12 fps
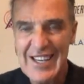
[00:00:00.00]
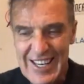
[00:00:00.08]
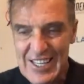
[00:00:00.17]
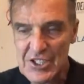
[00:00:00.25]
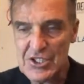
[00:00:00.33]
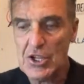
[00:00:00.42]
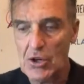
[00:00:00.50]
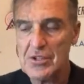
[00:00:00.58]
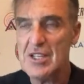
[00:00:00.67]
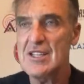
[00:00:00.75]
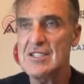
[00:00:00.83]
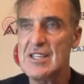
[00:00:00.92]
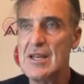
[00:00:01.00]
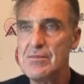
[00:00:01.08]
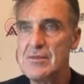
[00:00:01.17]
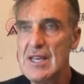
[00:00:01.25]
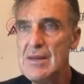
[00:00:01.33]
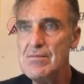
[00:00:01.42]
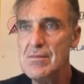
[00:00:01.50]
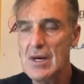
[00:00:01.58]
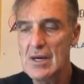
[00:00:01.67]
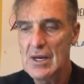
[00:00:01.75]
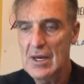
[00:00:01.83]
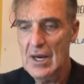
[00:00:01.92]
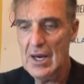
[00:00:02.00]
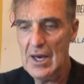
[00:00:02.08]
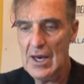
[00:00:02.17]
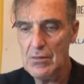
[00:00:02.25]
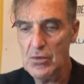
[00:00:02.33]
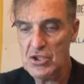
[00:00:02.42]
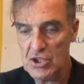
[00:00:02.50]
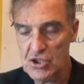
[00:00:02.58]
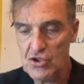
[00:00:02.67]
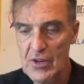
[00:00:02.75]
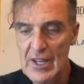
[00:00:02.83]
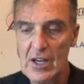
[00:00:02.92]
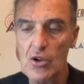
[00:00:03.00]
He's stuck to the same team, which is great.